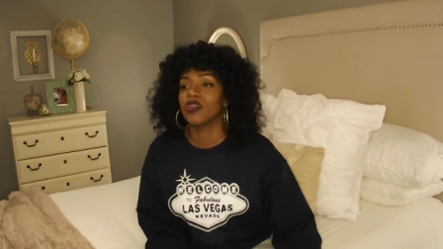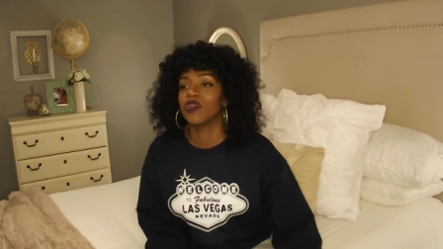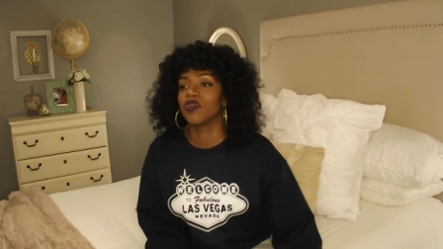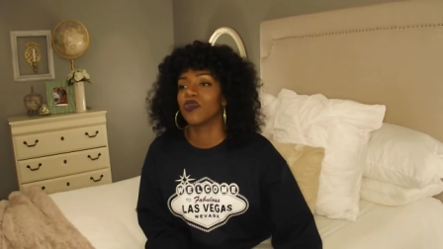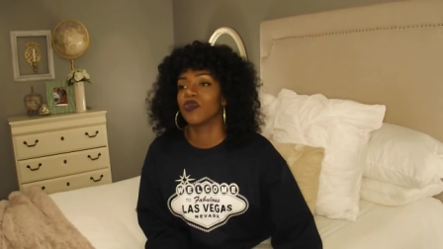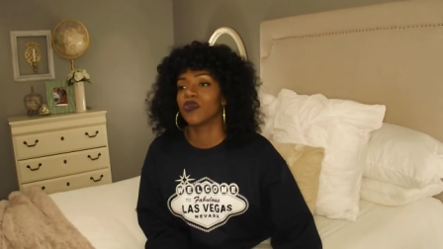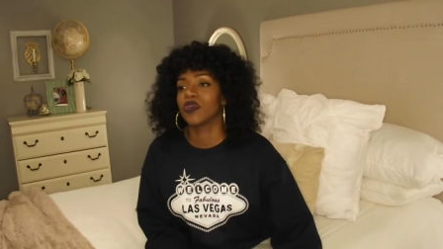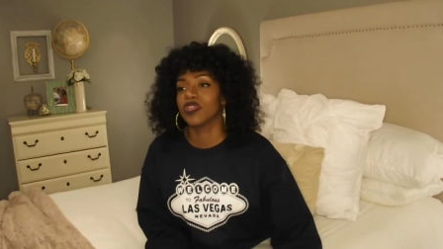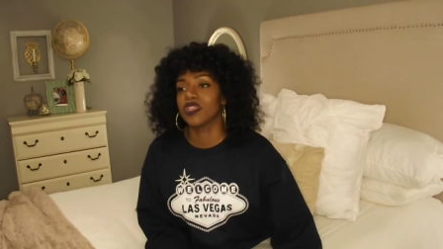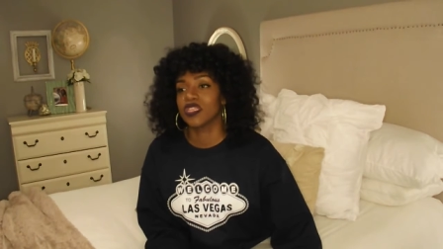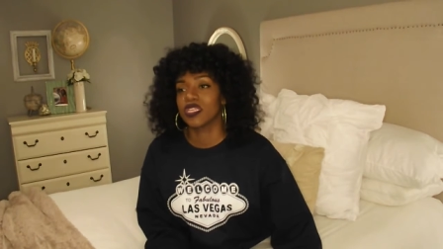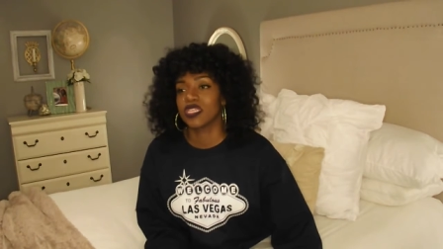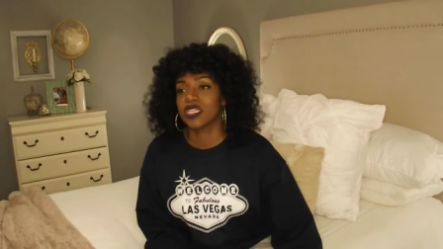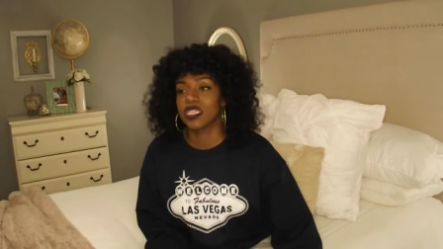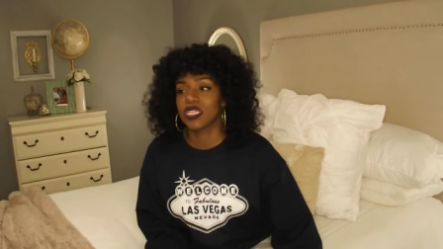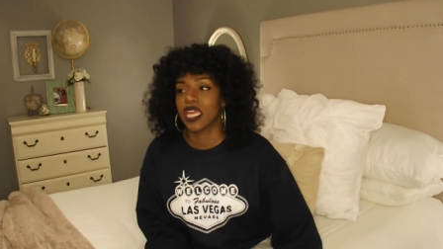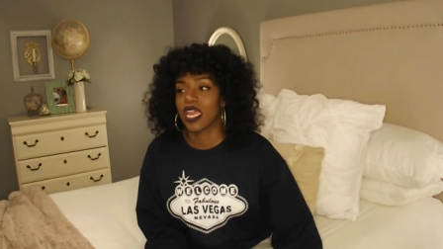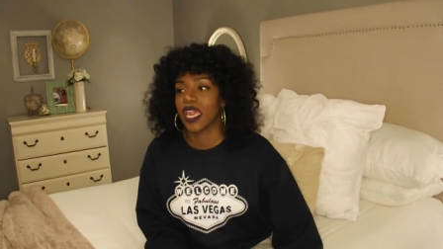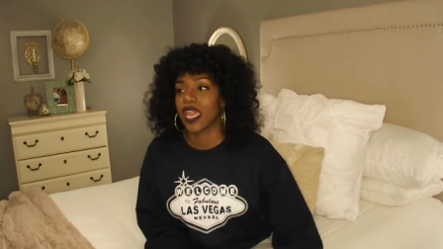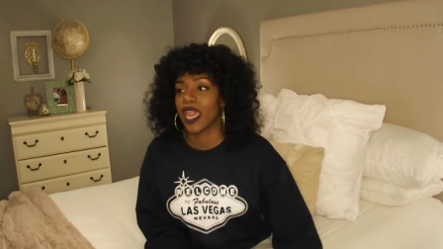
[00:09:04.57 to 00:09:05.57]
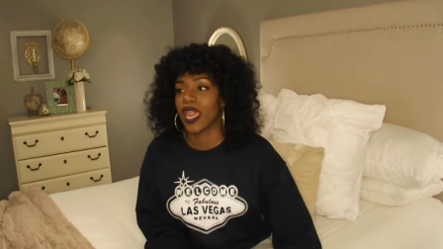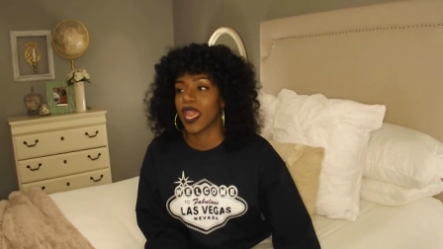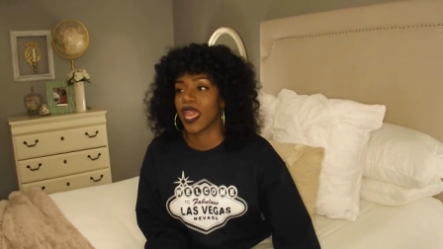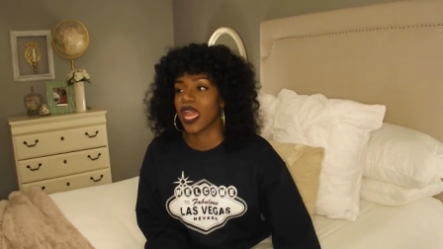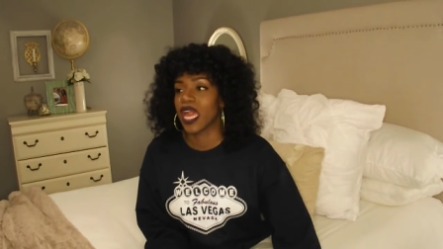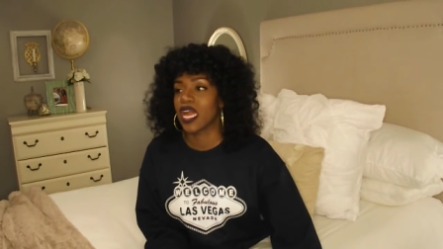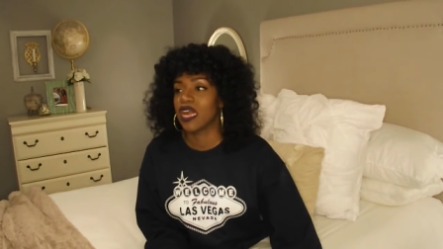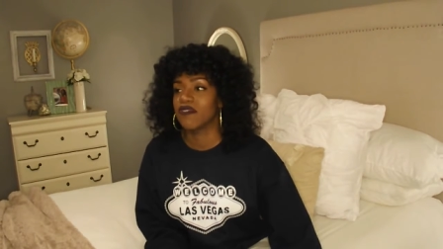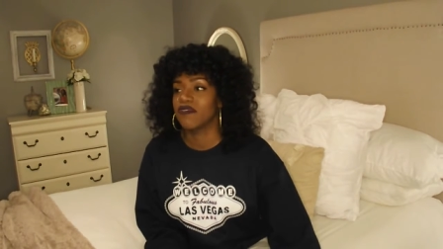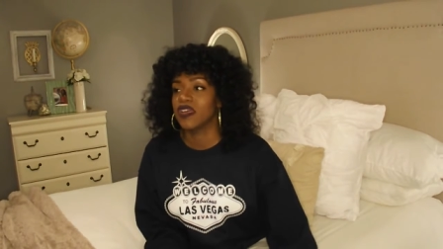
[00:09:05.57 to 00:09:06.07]
gorgeous. They
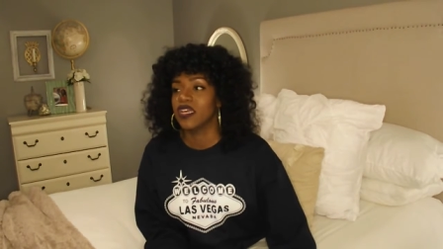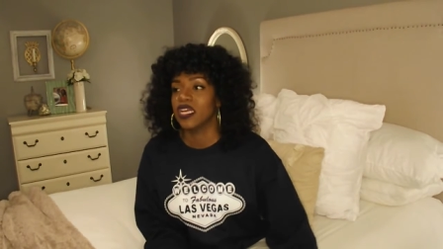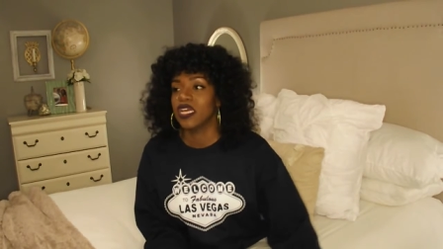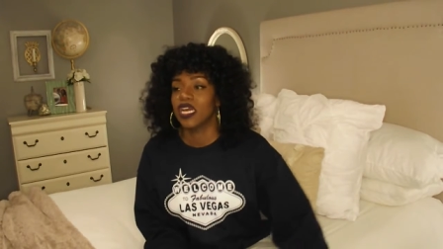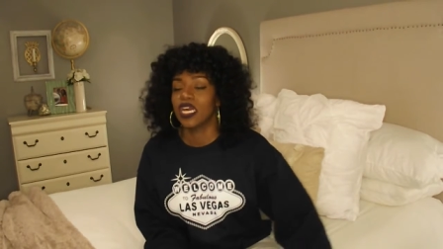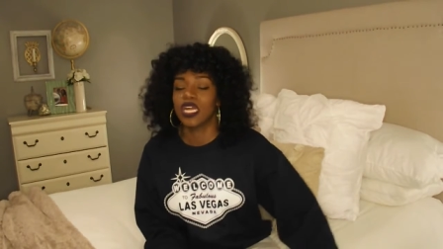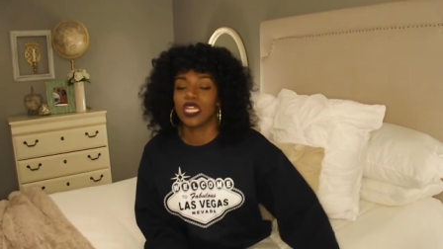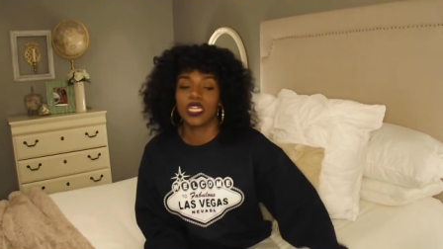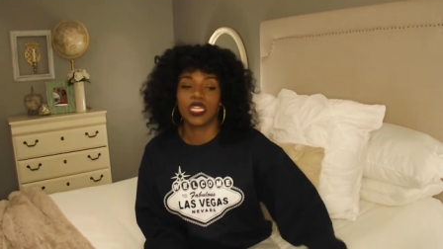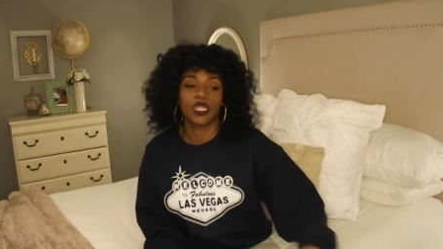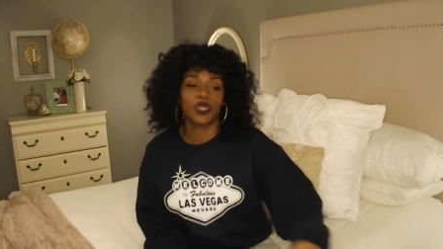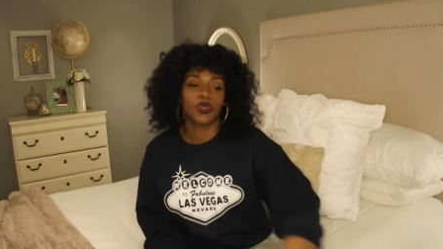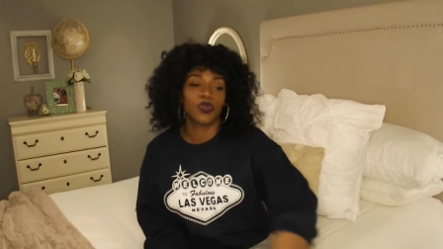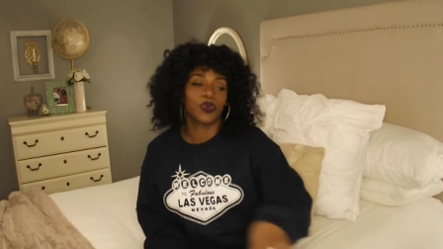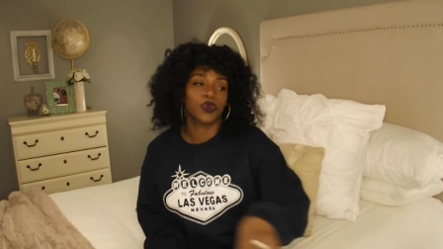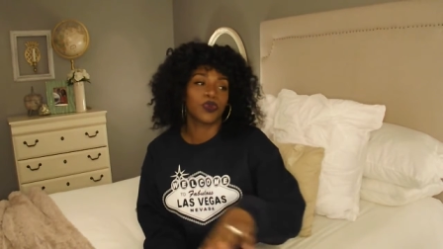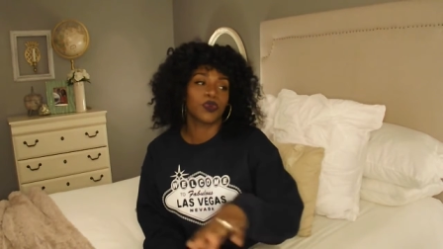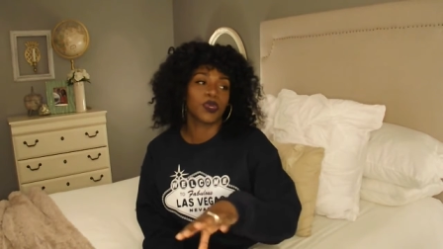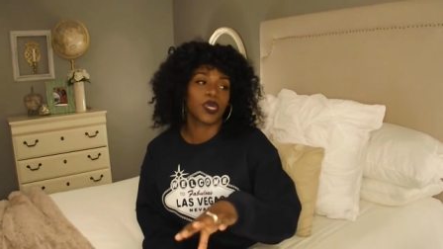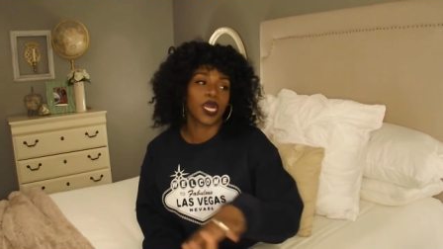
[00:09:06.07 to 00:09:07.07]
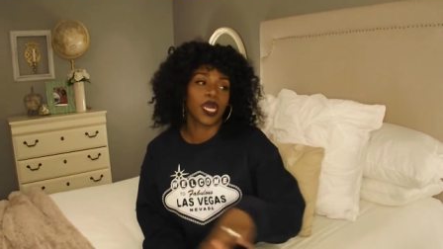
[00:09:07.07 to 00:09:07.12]
have a little